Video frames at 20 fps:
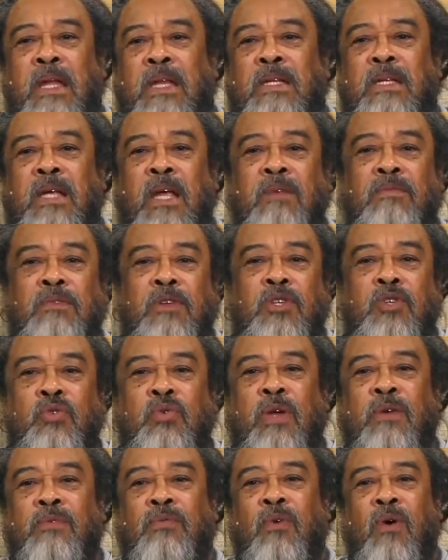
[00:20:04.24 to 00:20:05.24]
meditate for
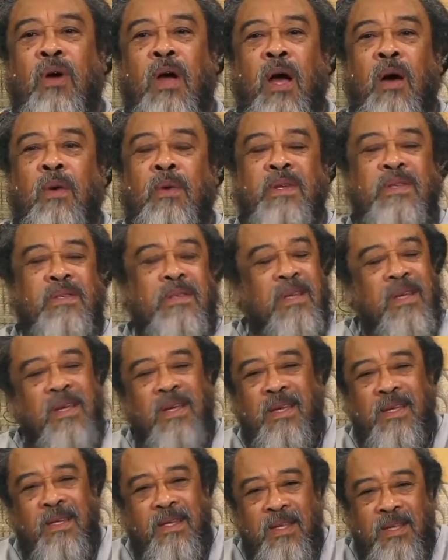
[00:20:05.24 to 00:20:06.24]
3-4 hours.
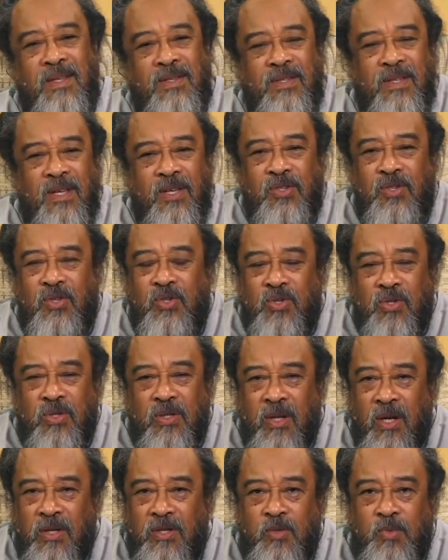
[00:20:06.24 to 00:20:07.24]
These things you should
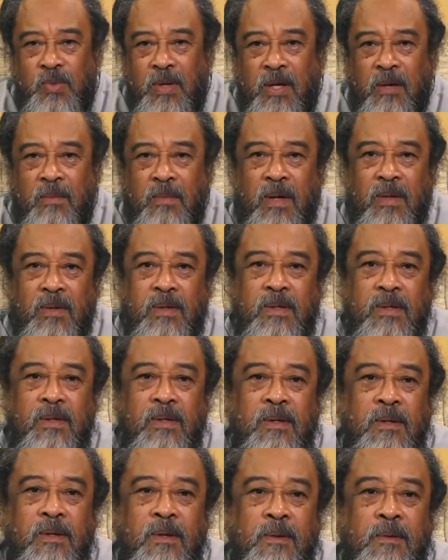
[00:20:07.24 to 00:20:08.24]
not speak about.
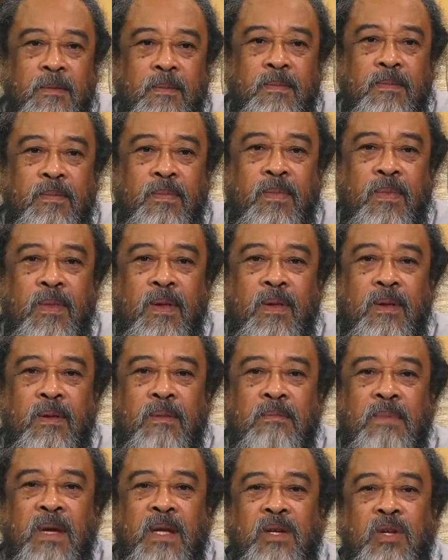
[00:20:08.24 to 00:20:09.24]

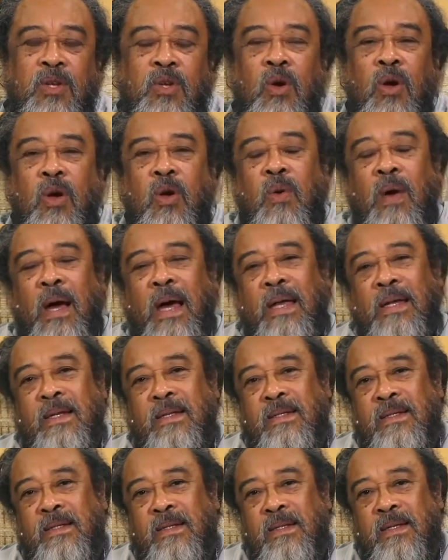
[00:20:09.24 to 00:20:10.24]
Better you are
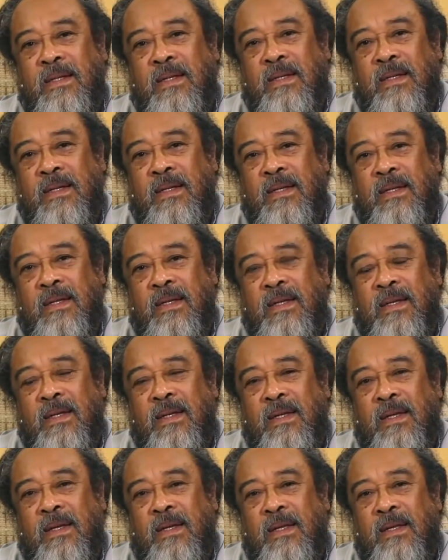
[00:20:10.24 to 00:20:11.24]
quiet.
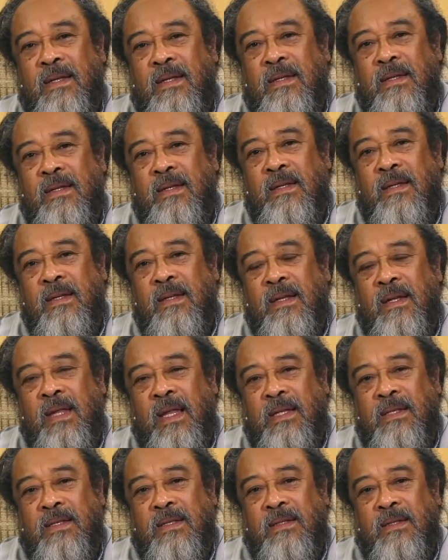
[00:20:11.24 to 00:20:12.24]
And
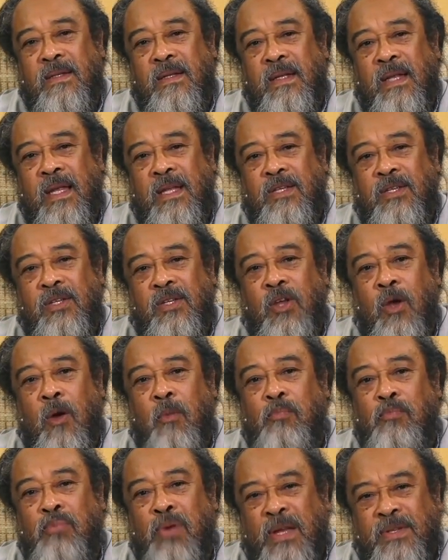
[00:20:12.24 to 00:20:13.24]
let your
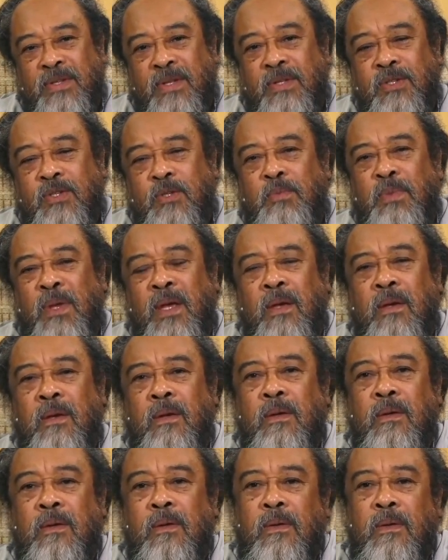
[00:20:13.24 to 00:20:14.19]
presence speak.